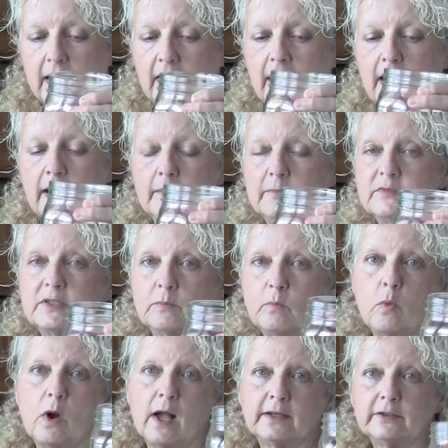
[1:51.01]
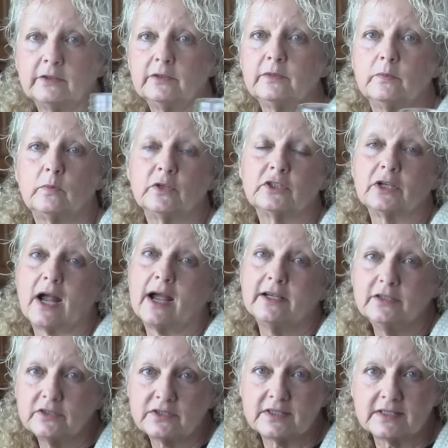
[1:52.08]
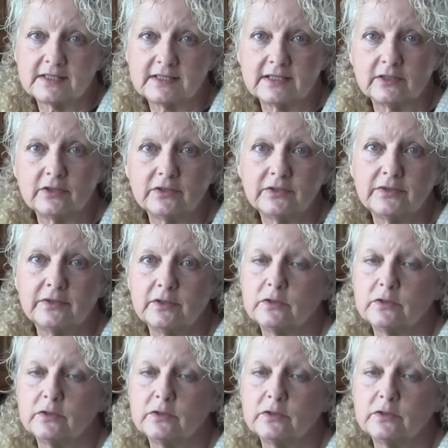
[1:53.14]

um, some water, which I use distilled.